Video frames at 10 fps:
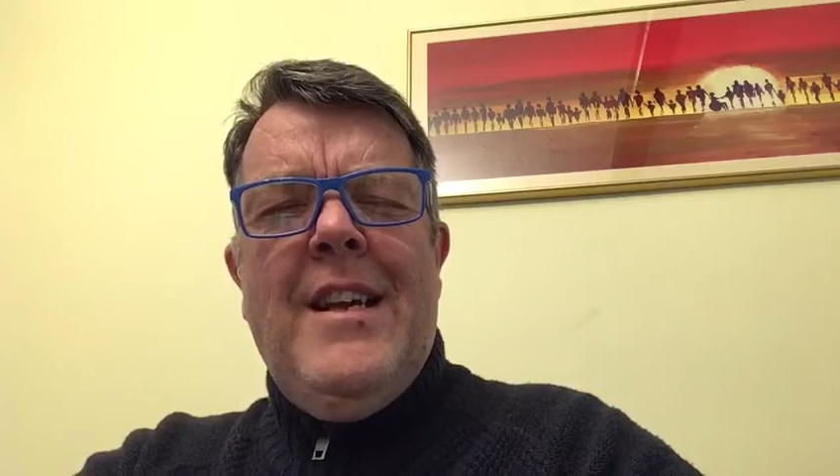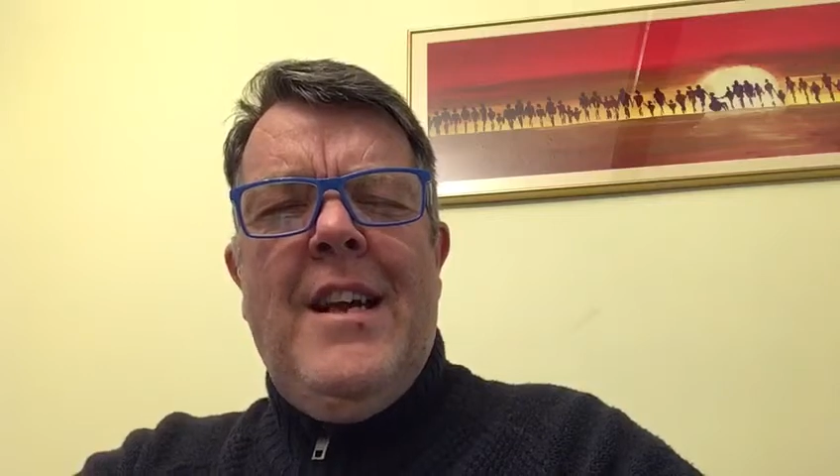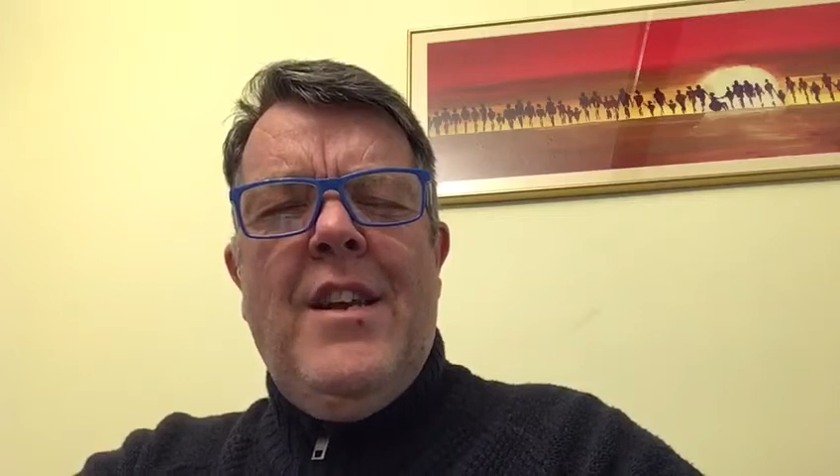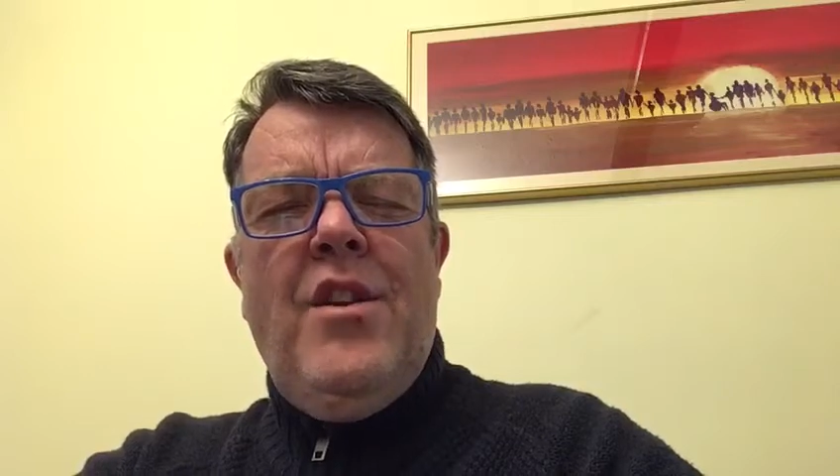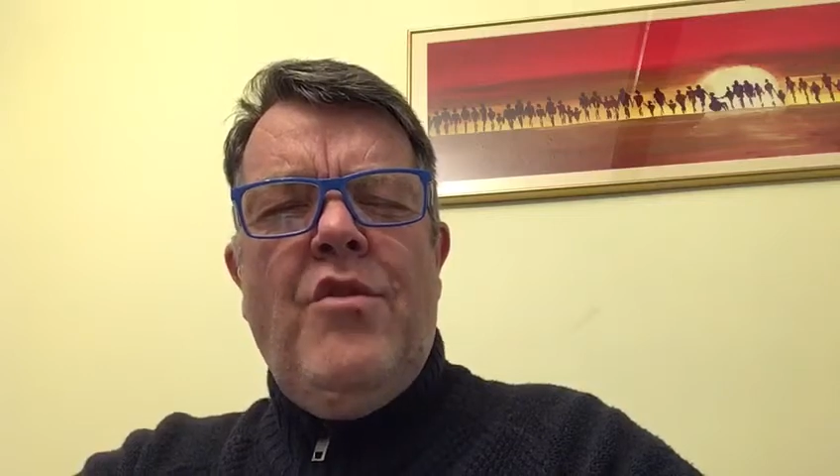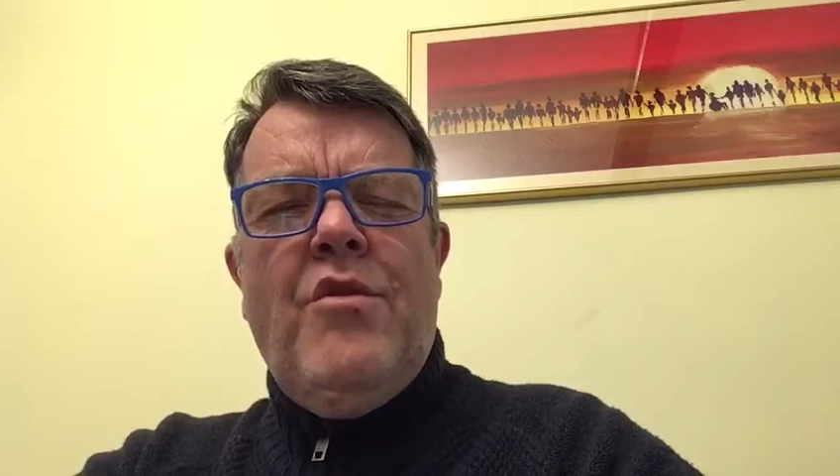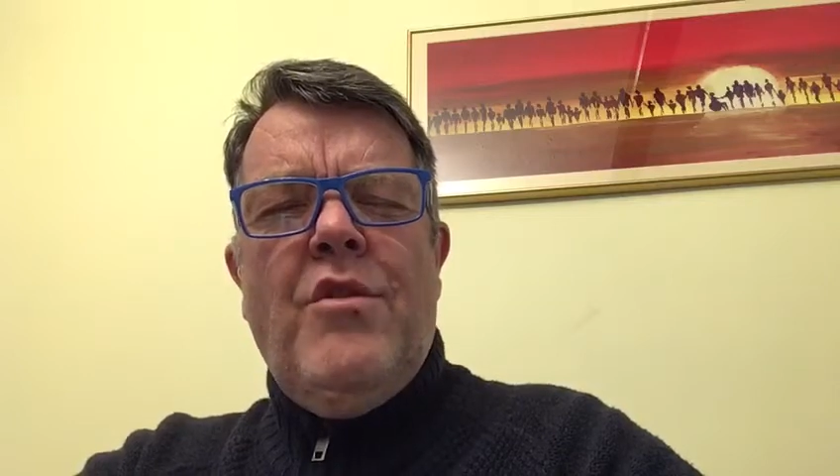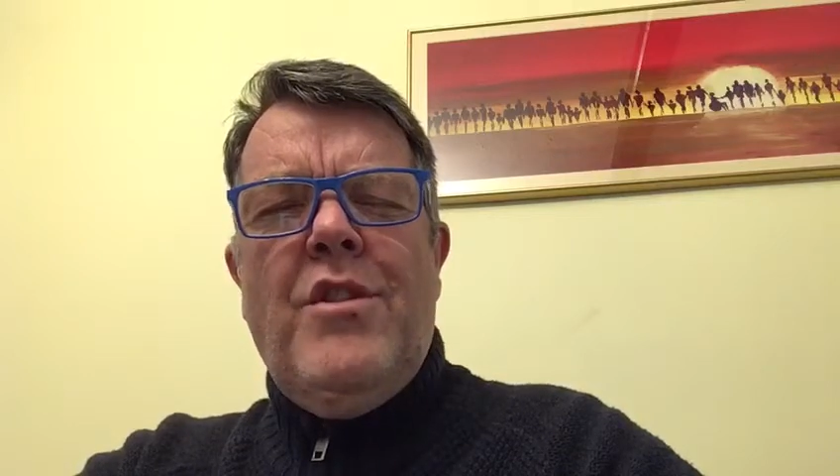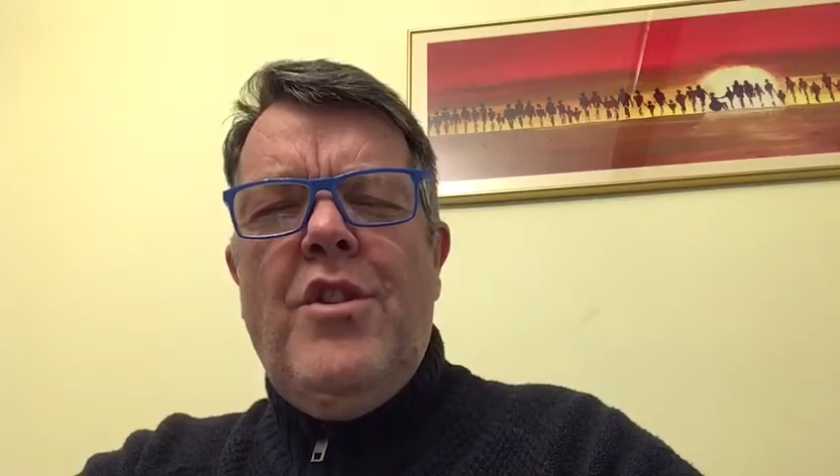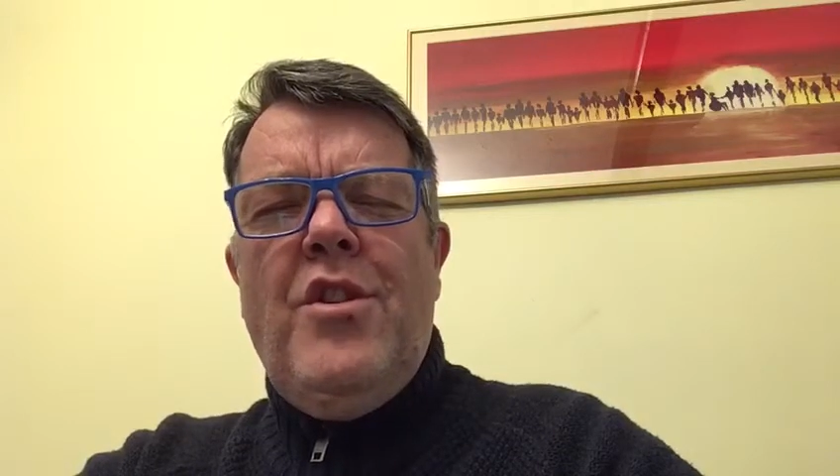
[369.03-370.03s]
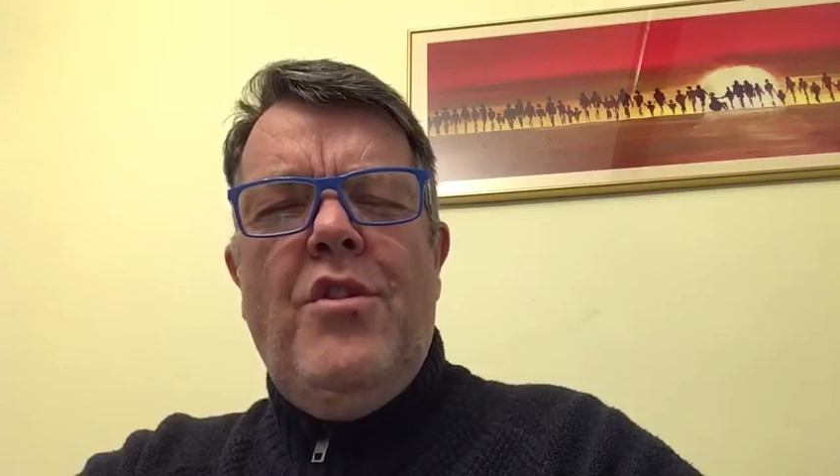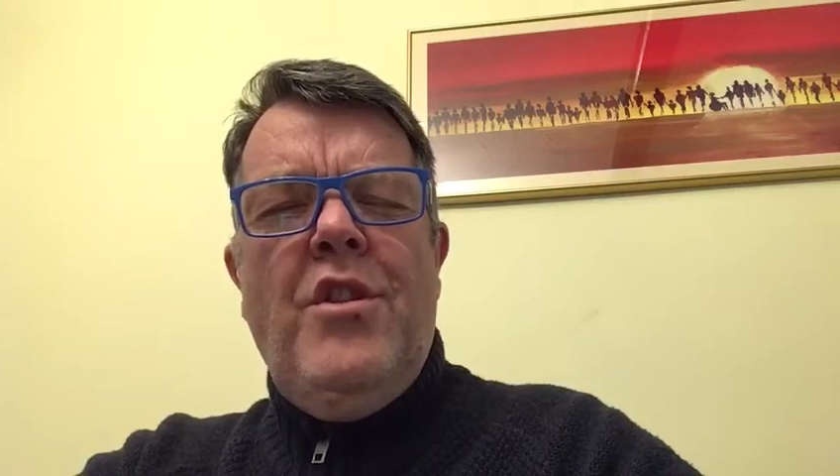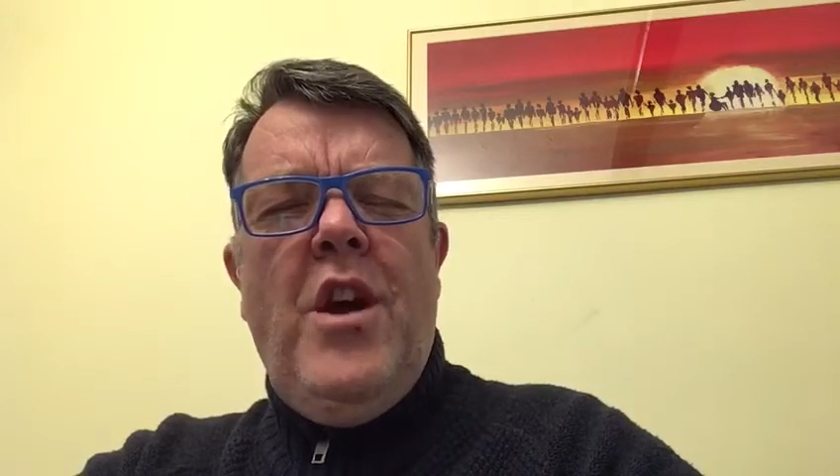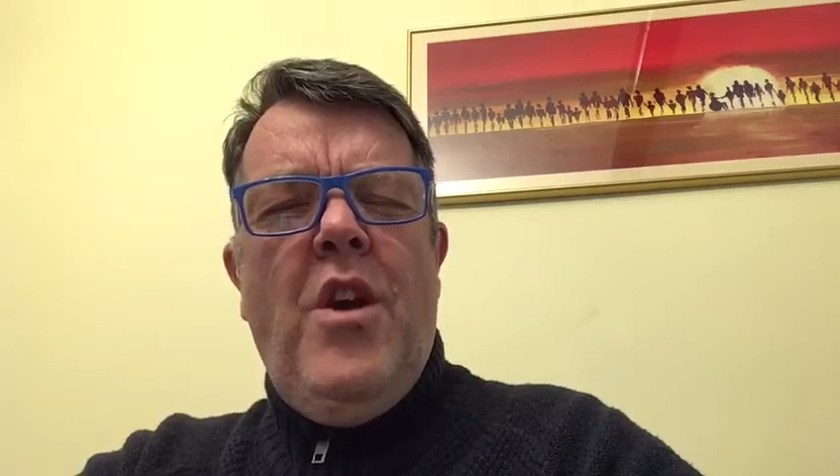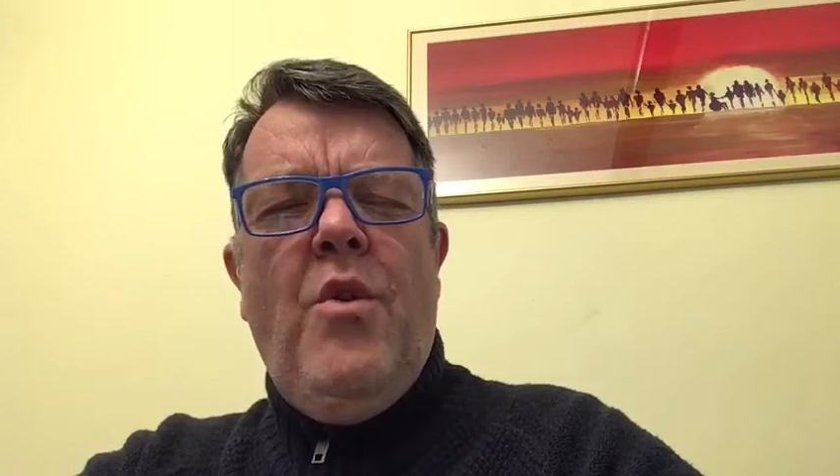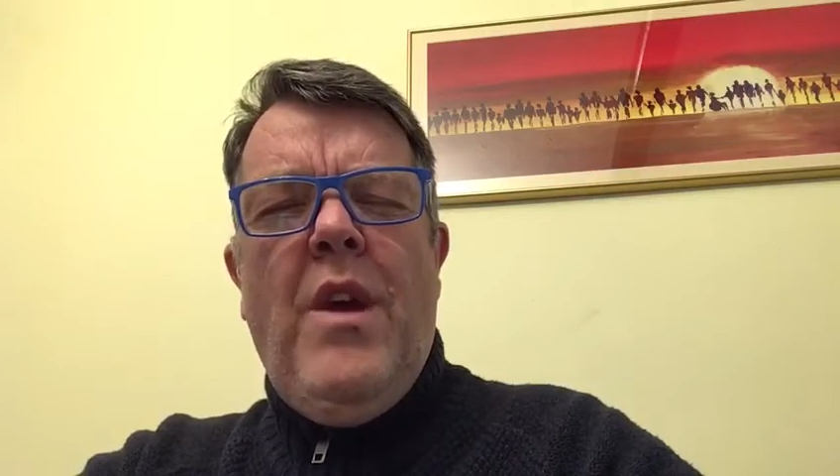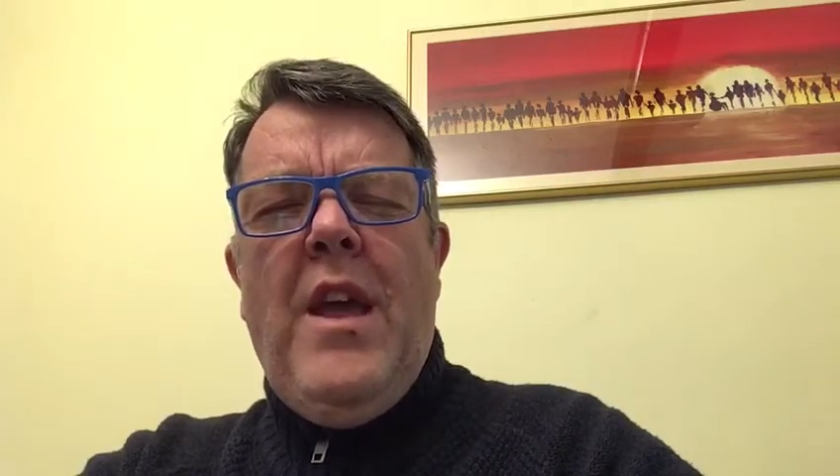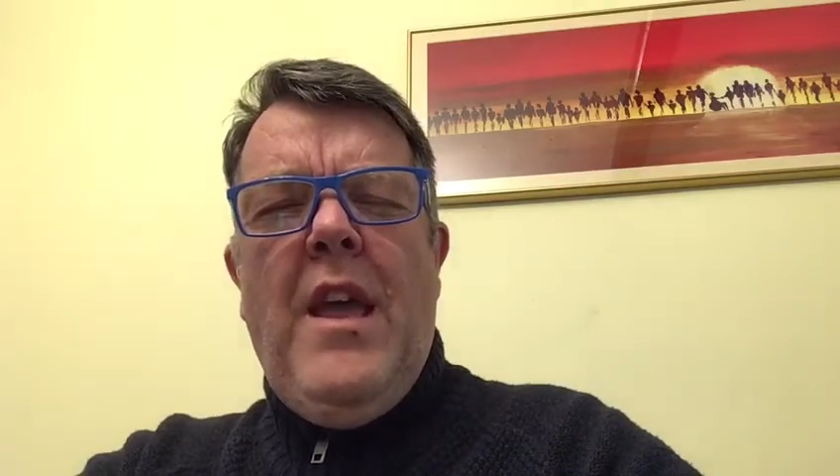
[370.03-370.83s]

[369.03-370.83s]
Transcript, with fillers: And Lord, that you know